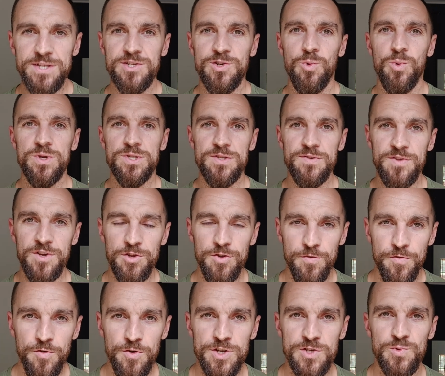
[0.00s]
So once you've done
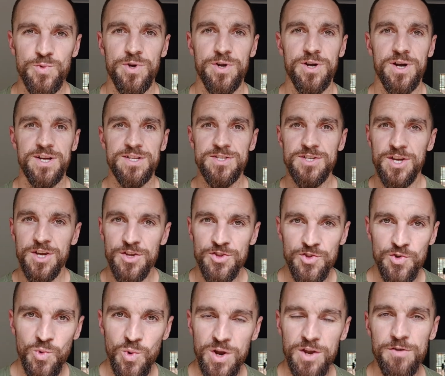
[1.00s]
your first workout,
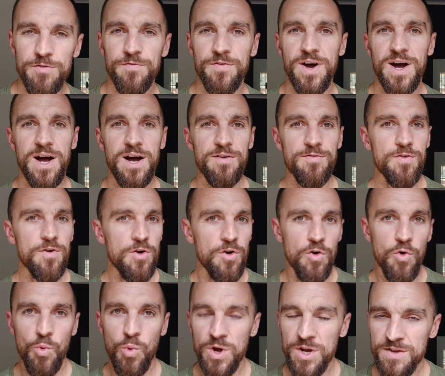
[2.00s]
do 1 of 5,
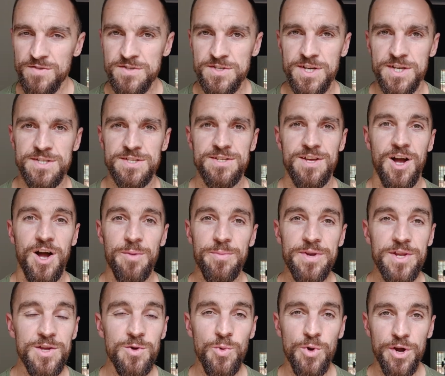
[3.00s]
1 of 6, how
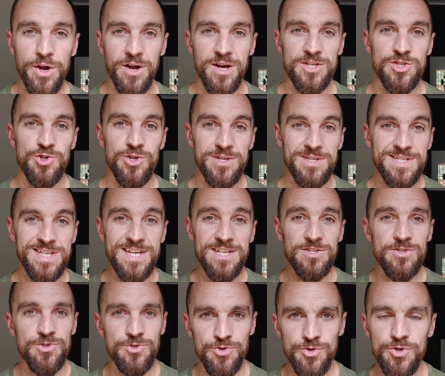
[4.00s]
many workouts you
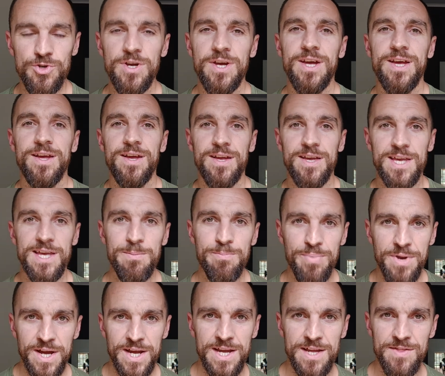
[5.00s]
intend to do,
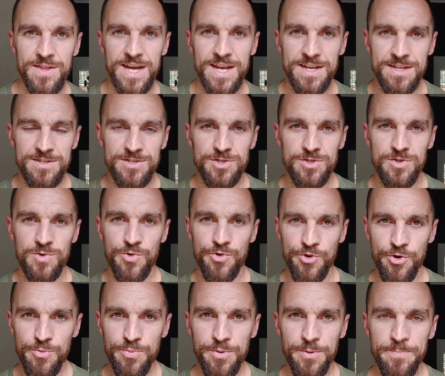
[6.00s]
keep plugging that into the
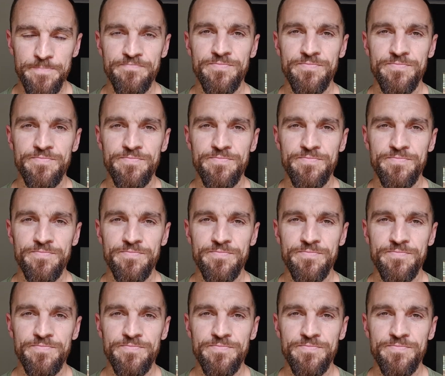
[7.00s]
group.